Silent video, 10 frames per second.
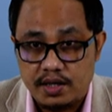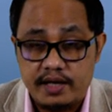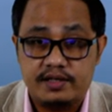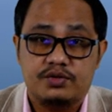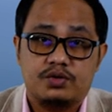
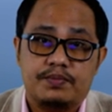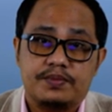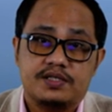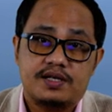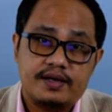And
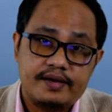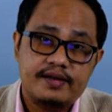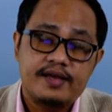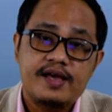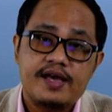entropy is
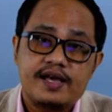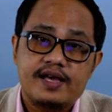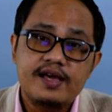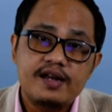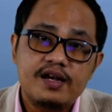again
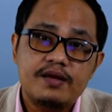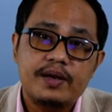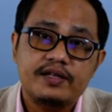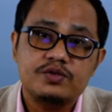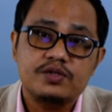irrelevant